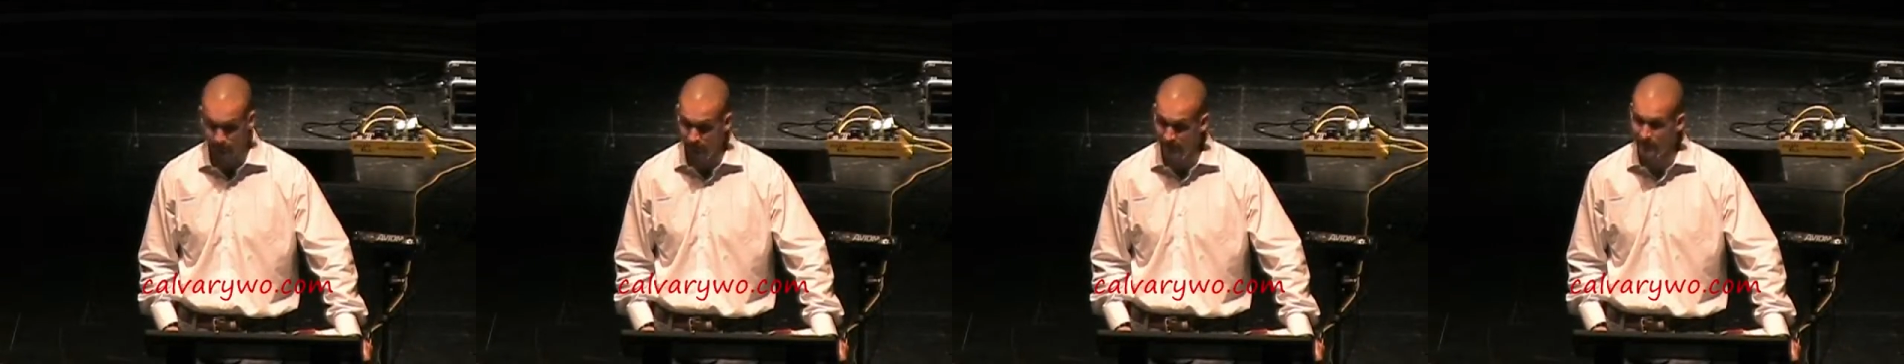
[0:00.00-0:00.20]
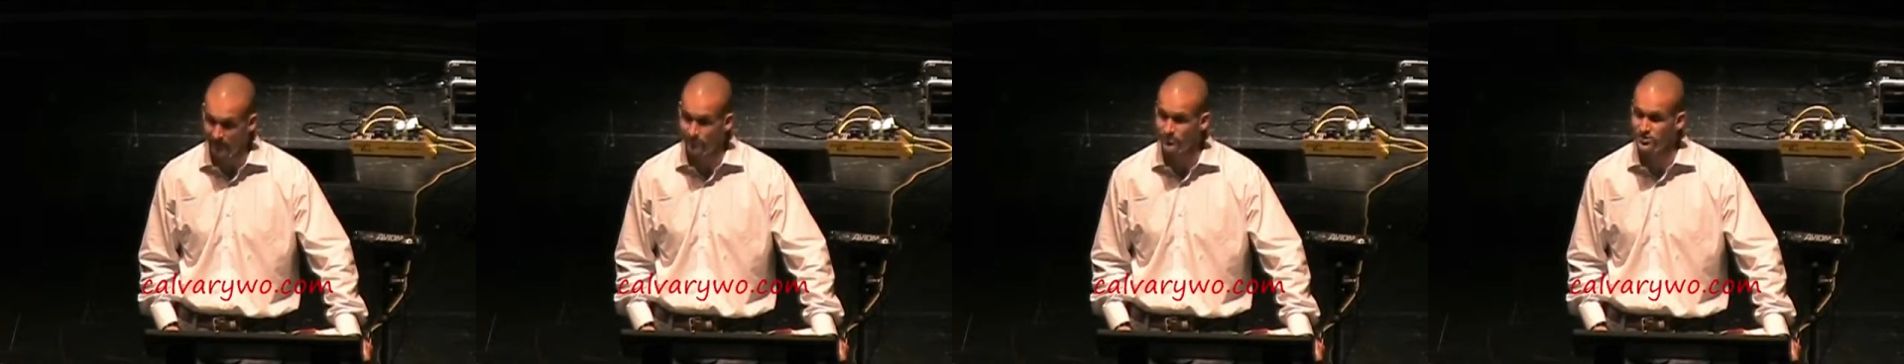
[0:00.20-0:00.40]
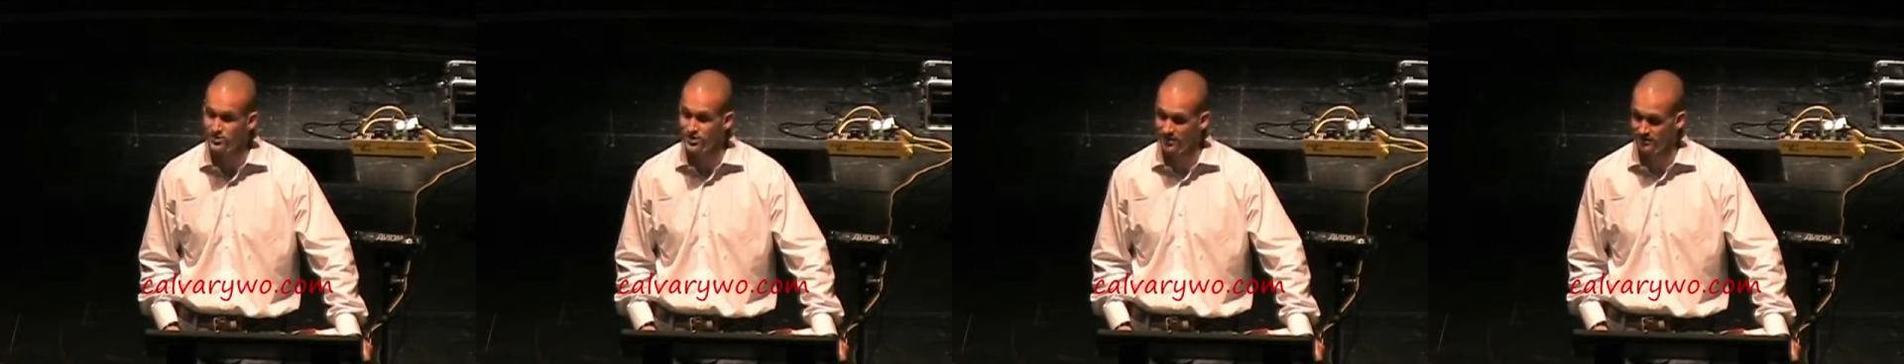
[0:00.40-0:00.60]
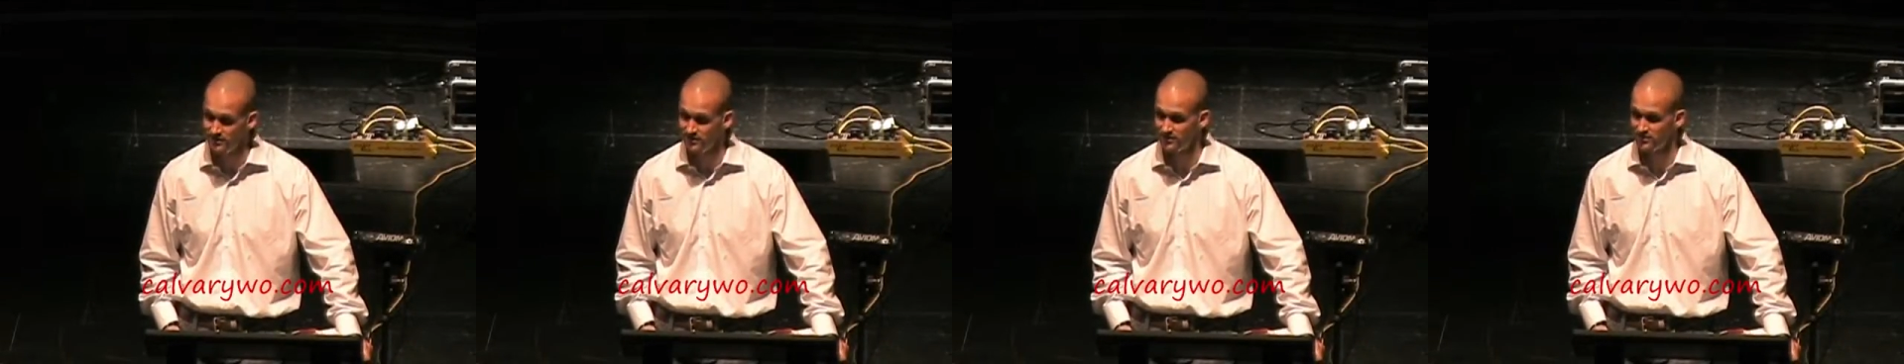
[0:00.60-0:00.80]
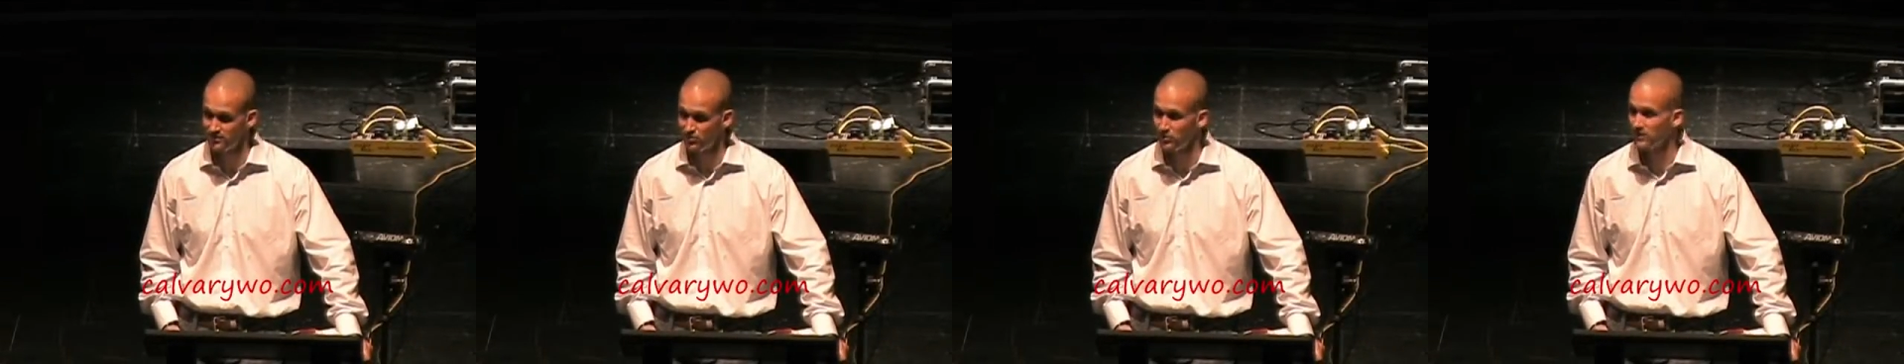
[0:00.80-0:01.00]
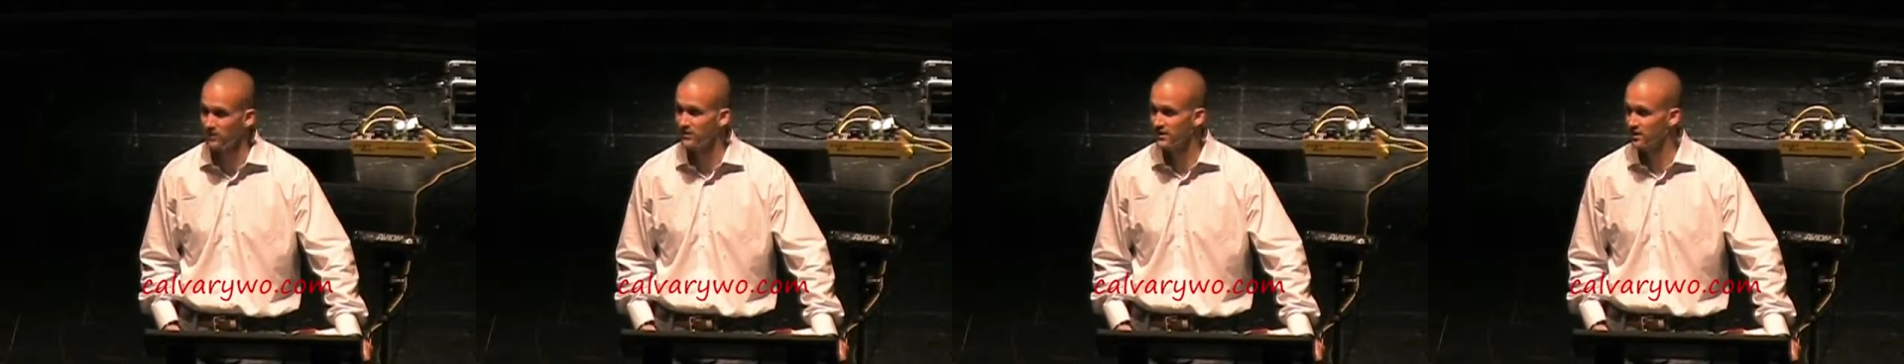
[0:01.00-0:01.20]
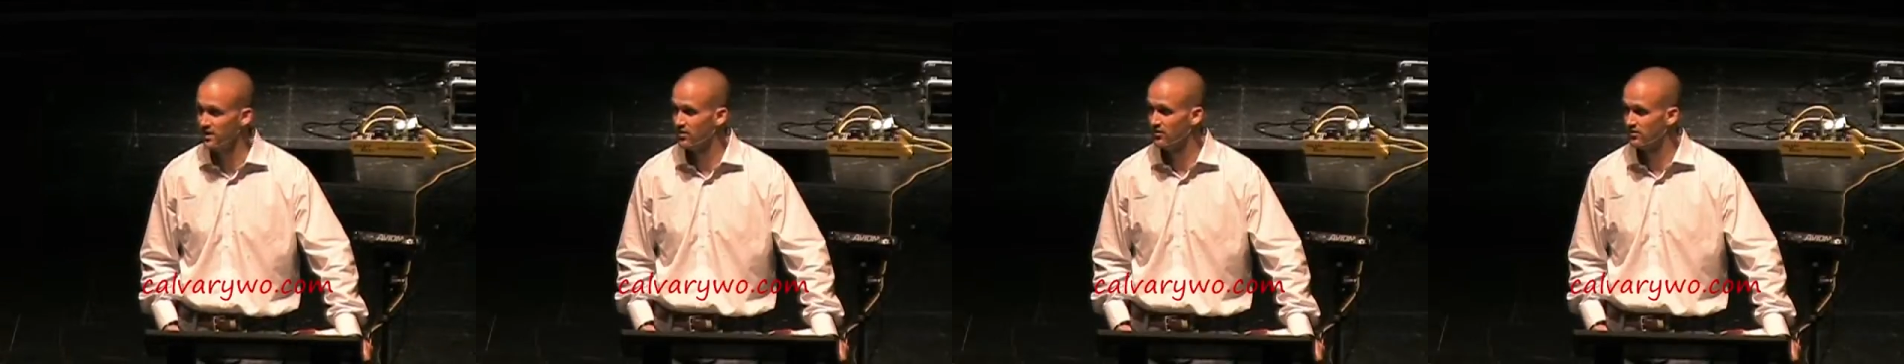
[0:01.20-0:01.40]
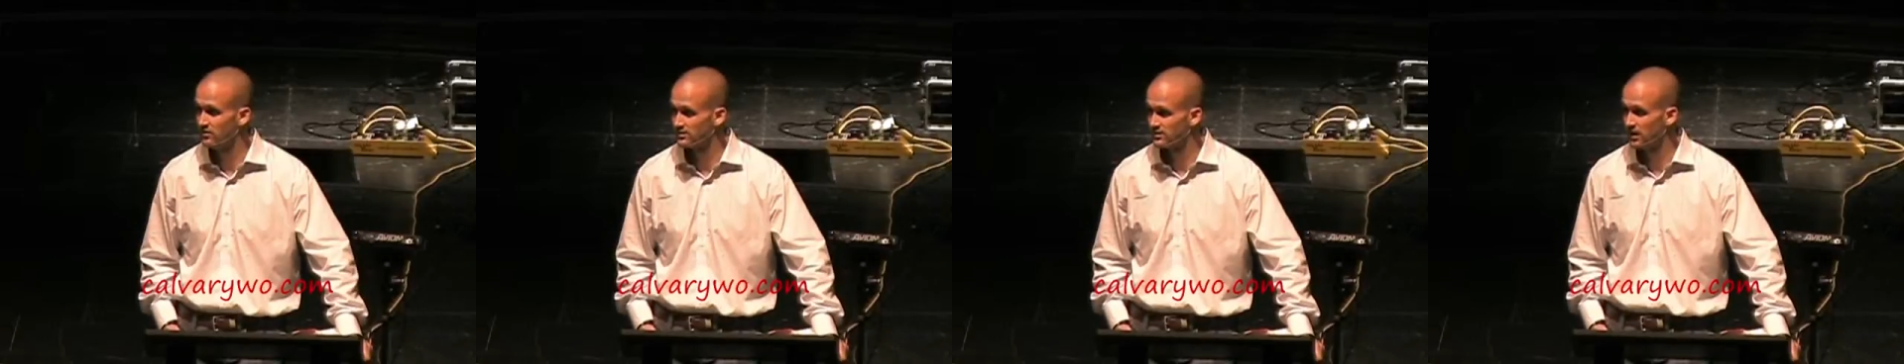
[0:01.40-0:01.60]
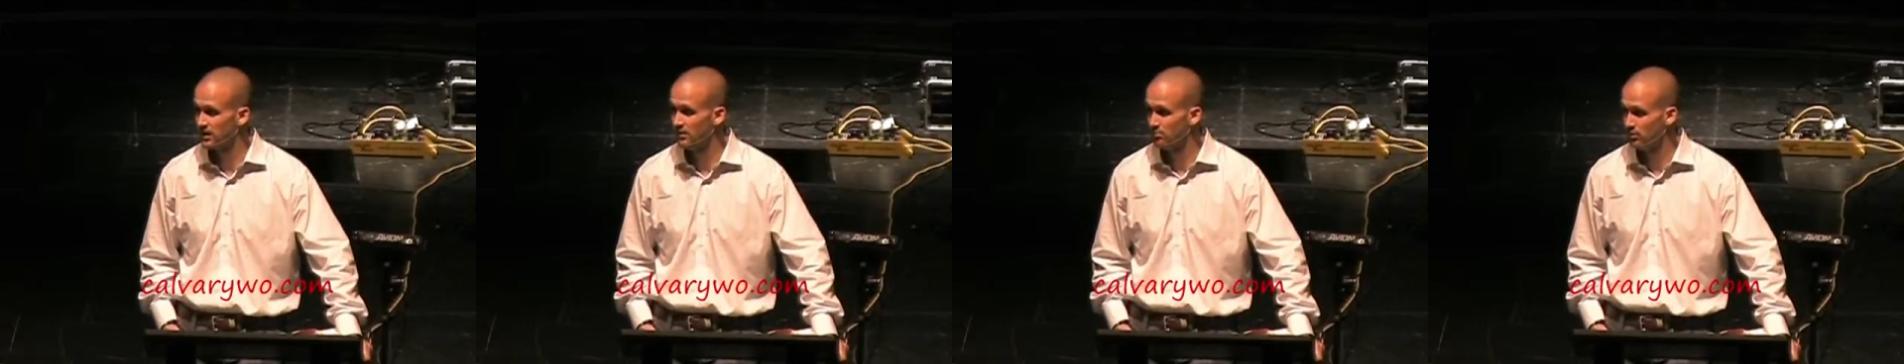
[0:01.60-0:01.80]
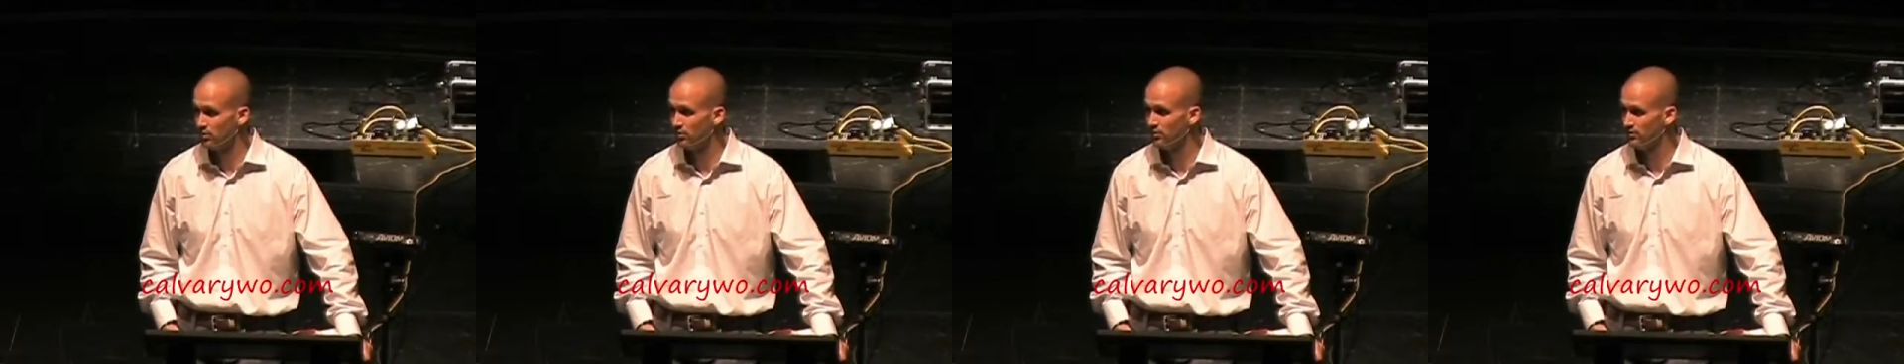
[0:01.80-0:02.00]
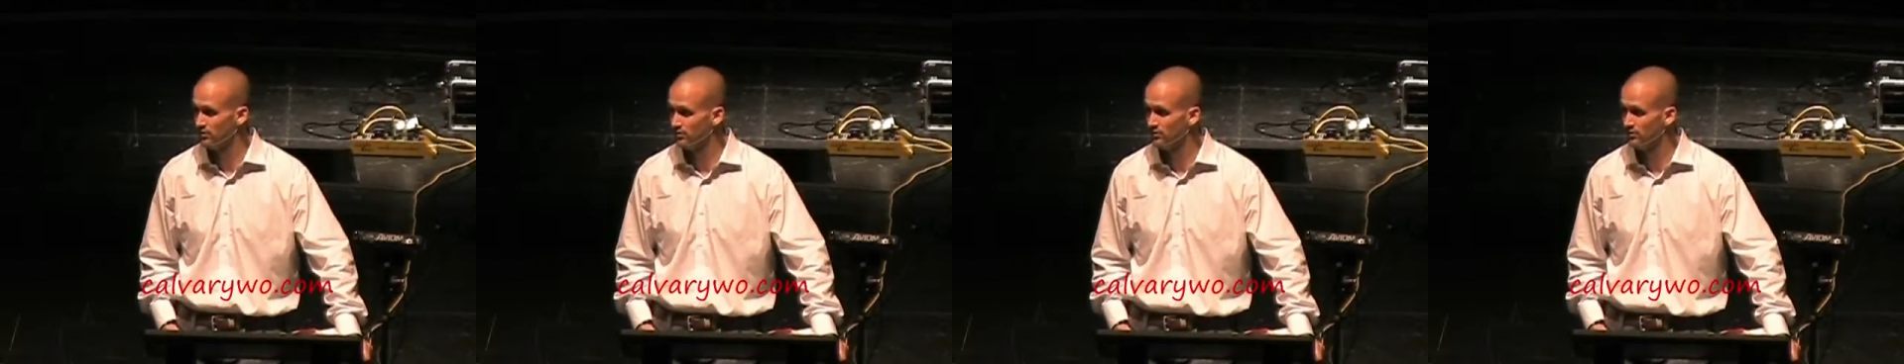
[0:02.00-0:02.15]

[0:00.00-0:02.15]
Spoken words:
follow Jesus with the other disciple.